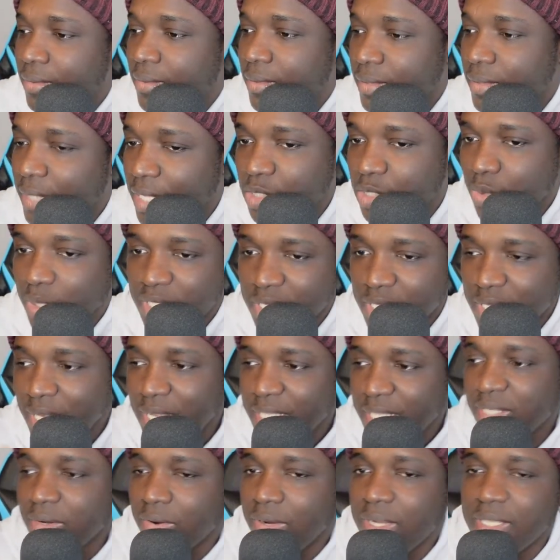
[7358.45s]
That's what he
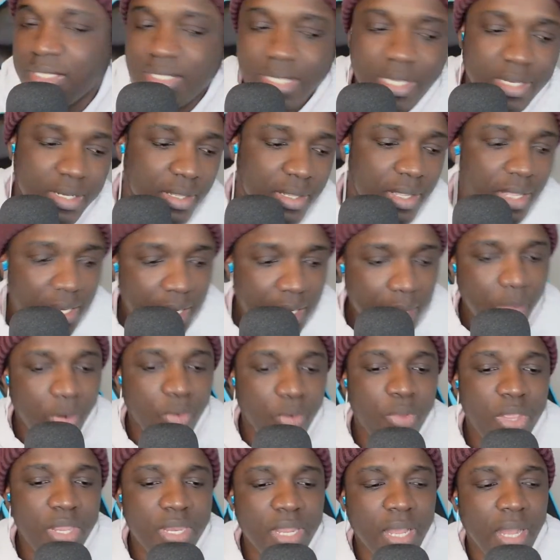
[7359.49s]
literally said. Let me
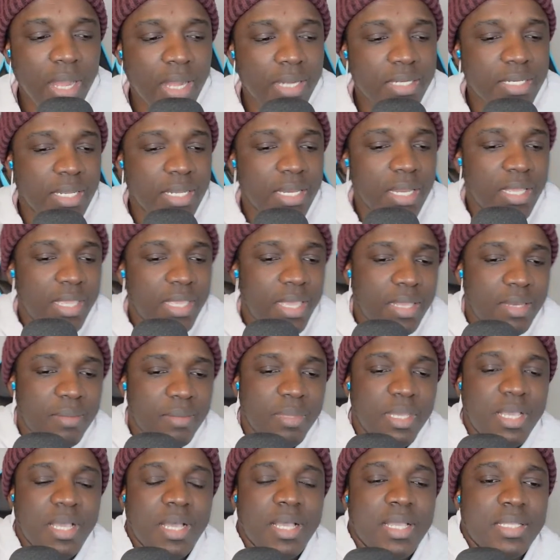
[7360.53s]
read the article again
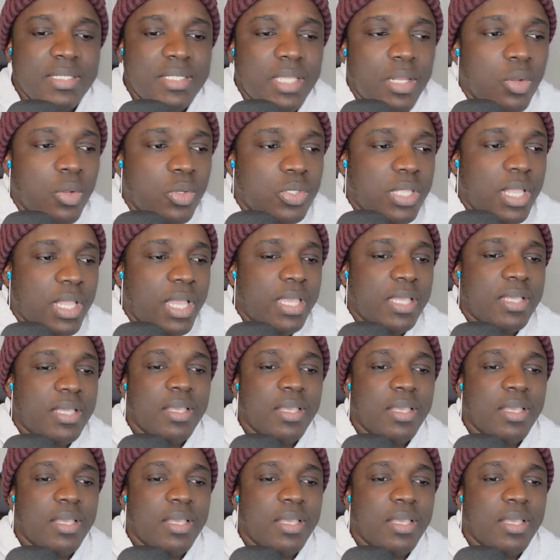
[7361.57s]
because it looks like